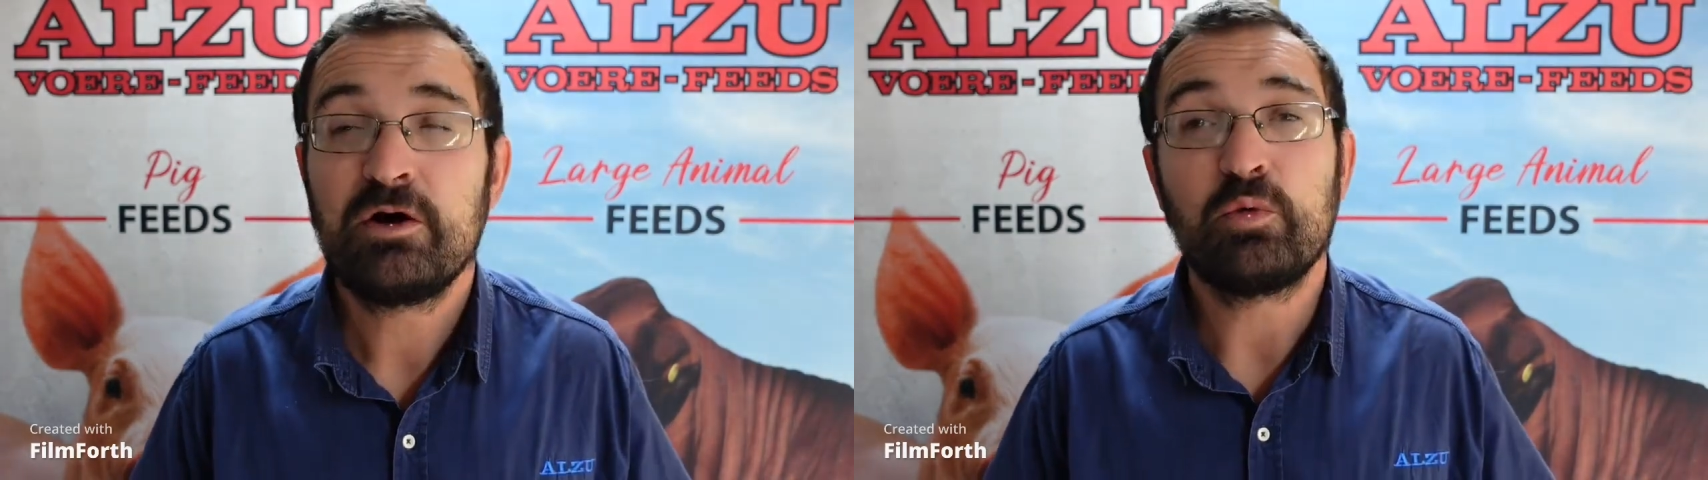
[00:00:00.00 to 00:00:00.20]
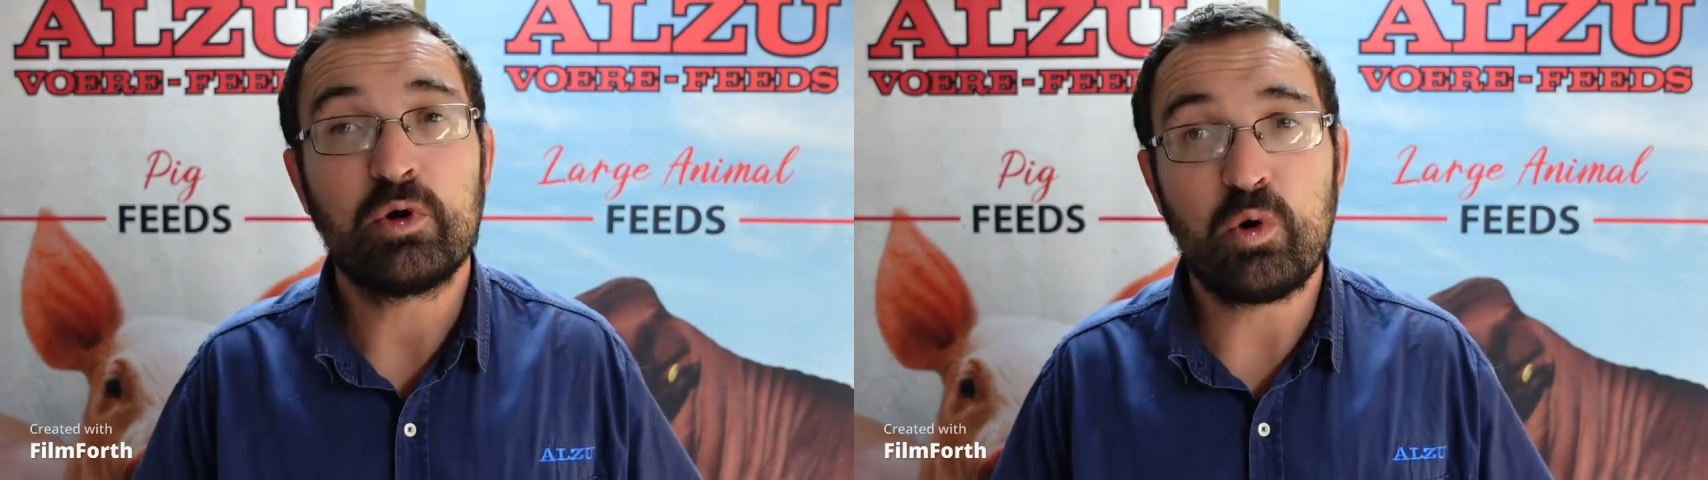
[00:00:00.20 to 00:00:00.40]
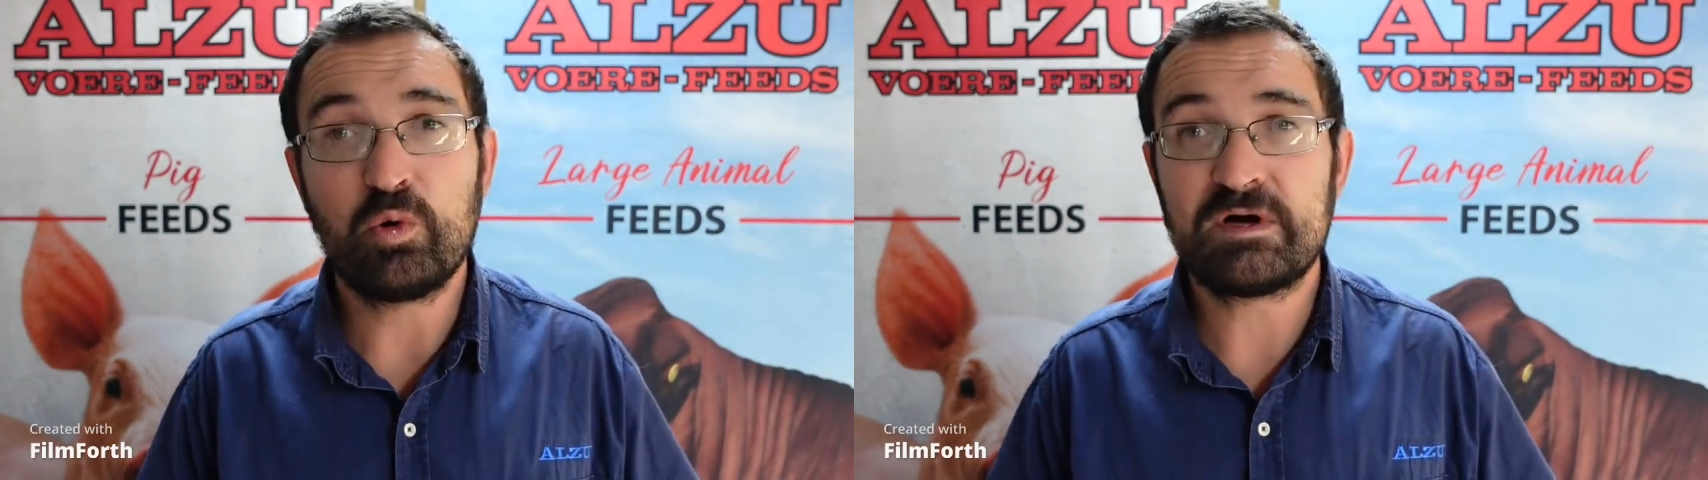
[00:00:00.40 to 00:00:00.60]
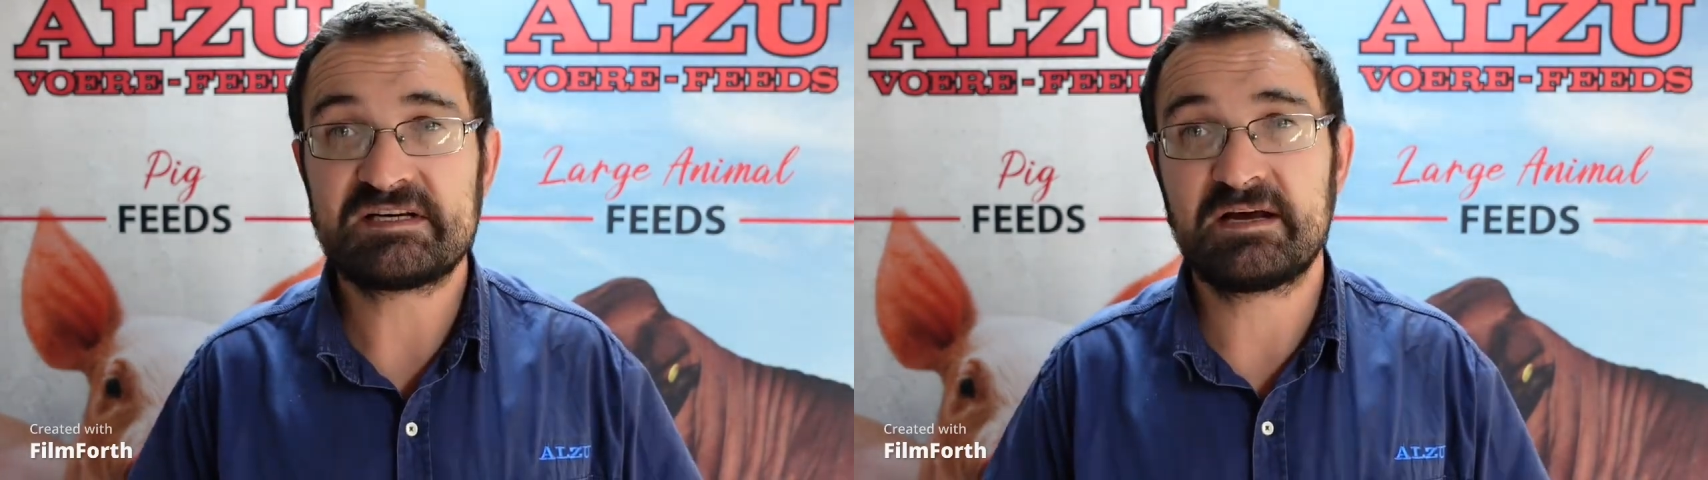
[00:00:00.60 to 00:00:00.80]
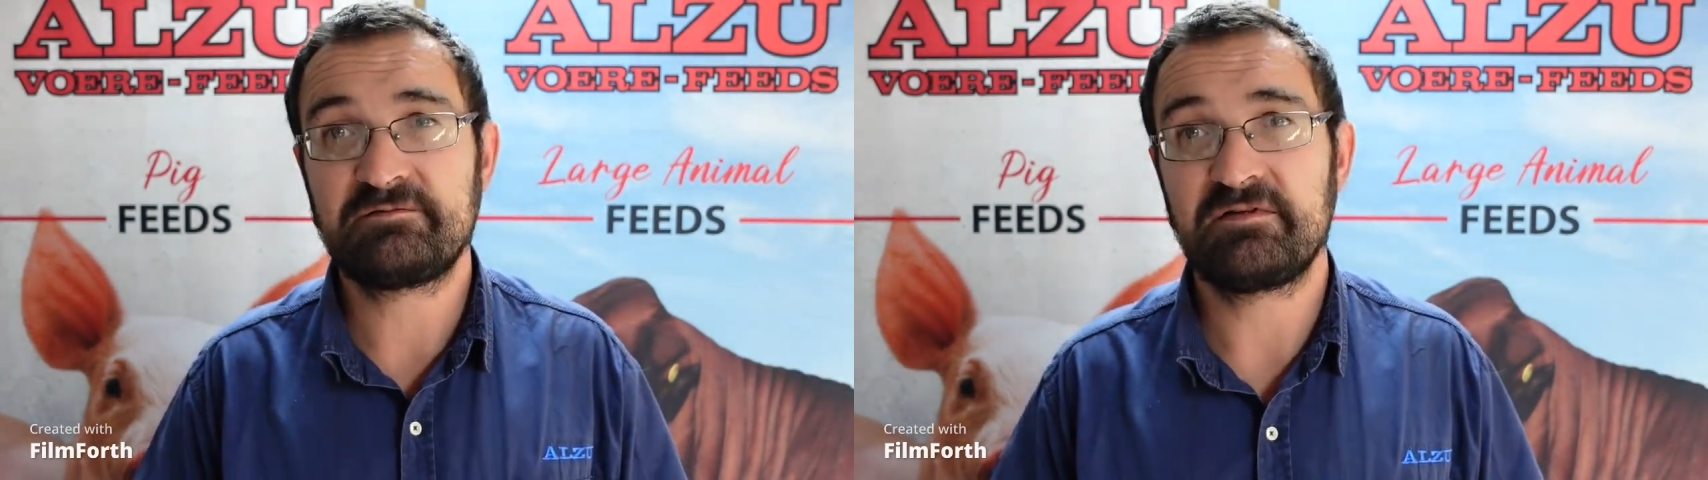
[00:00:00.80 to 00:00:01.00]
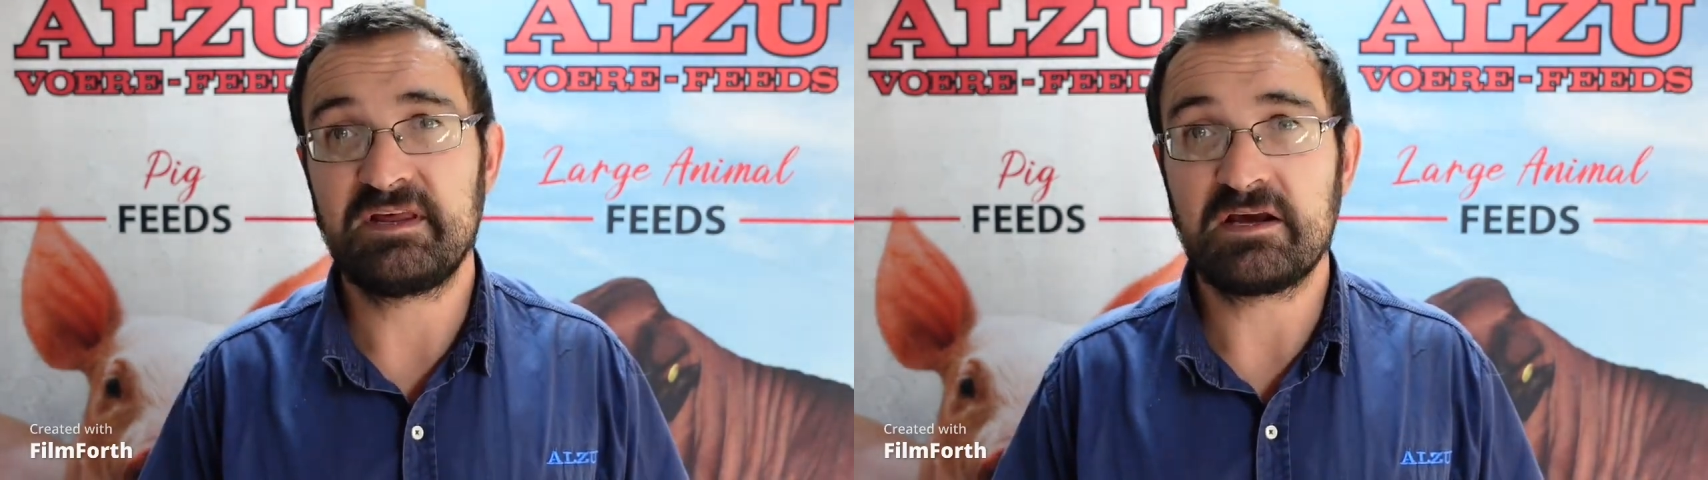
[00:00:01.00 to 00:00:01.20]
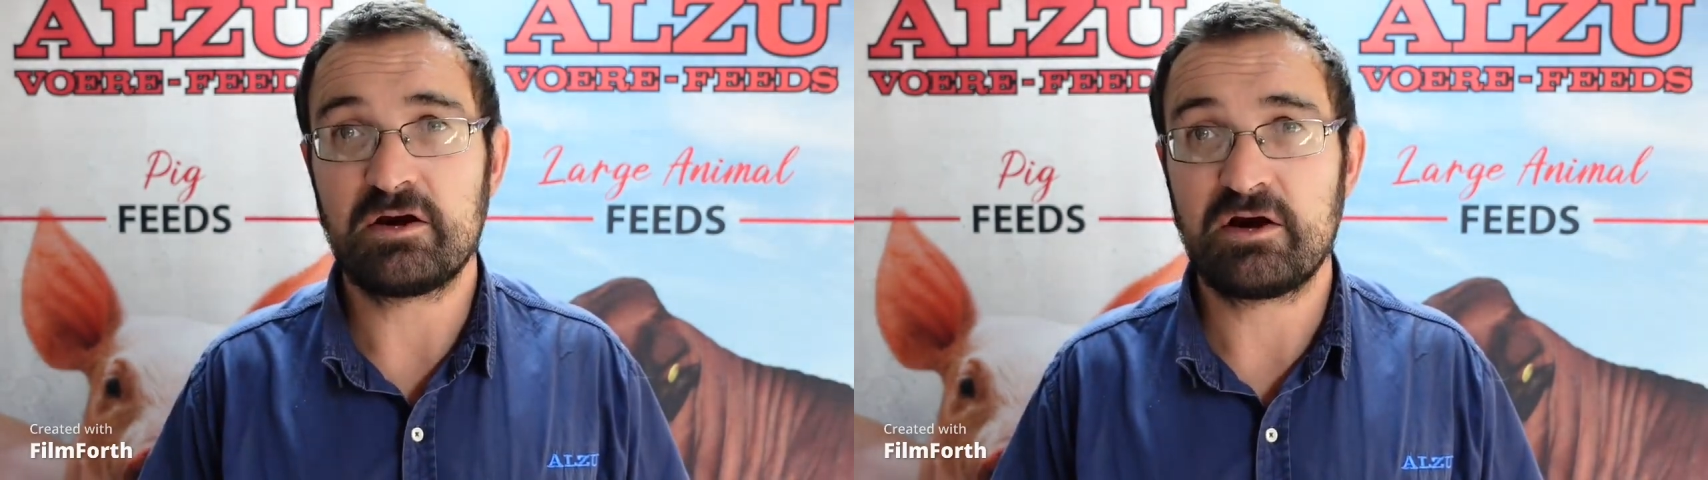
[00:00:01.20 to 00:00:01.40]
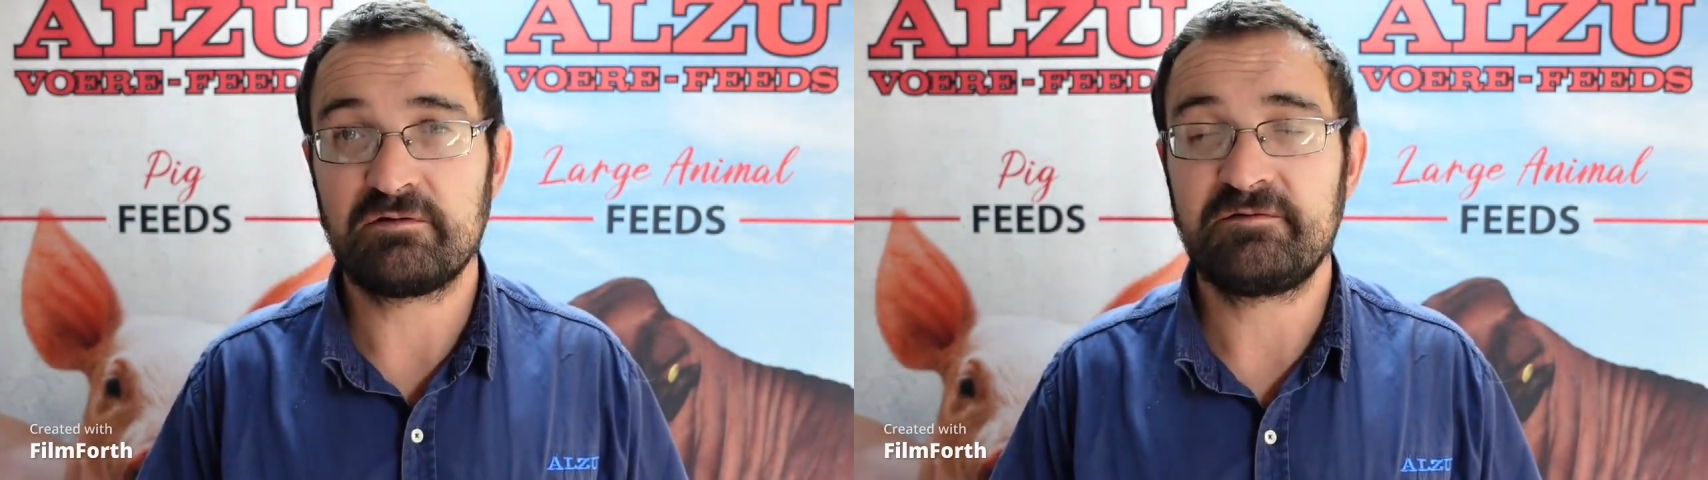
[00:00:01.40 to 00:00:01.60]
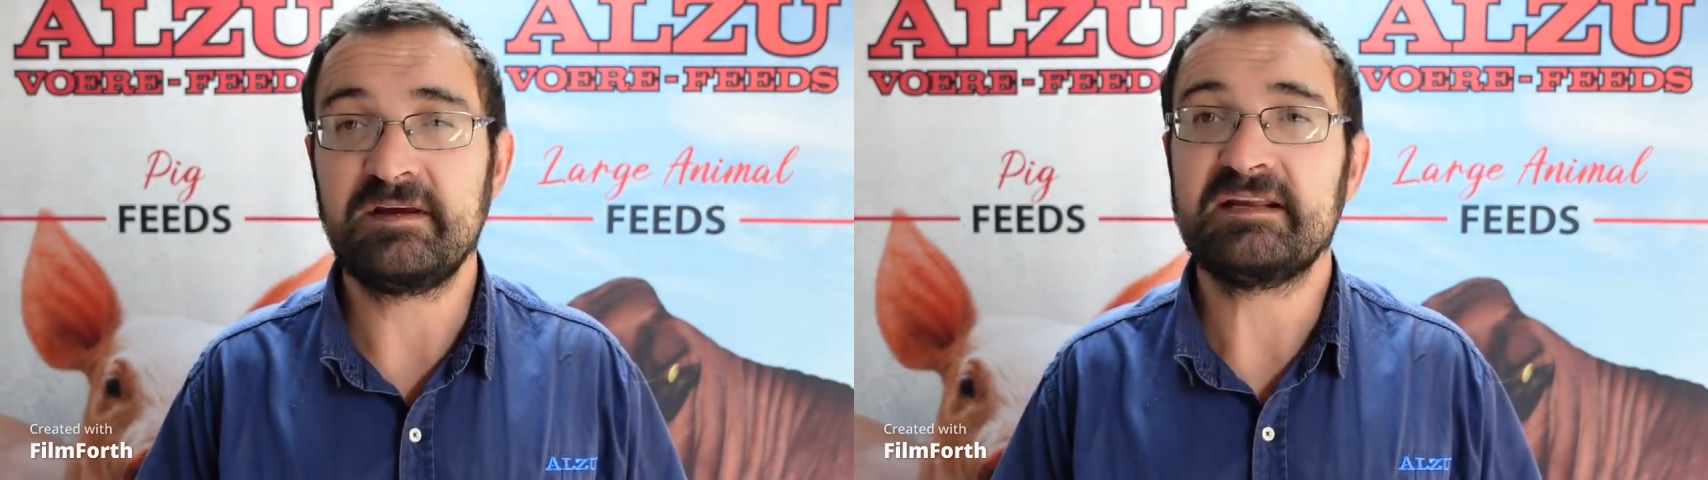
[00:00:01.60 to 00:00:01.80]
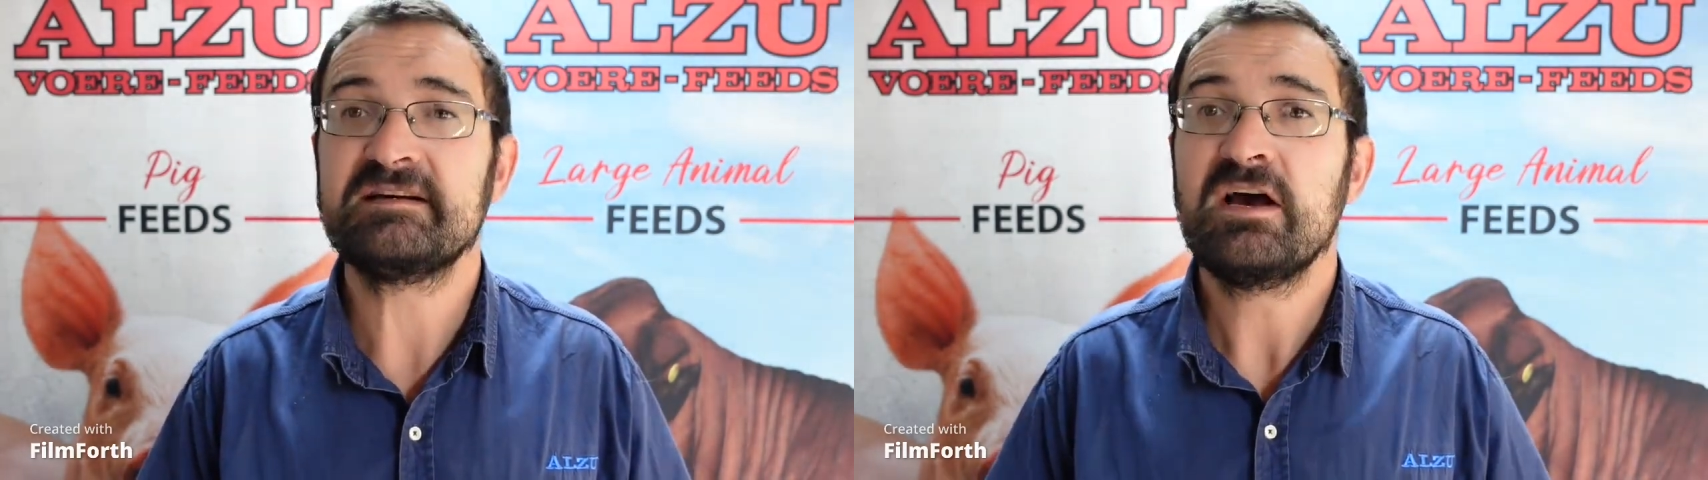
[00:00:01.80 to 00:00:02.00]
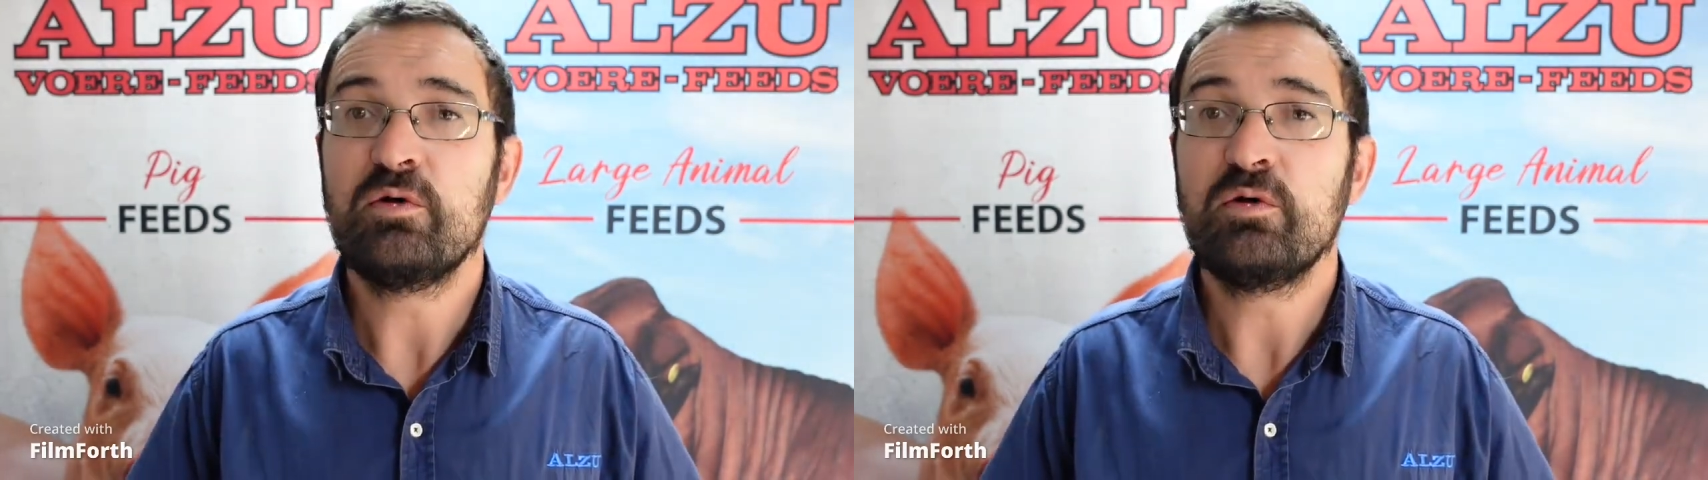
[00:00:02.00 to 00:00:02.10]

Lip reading: We always have to think on our feet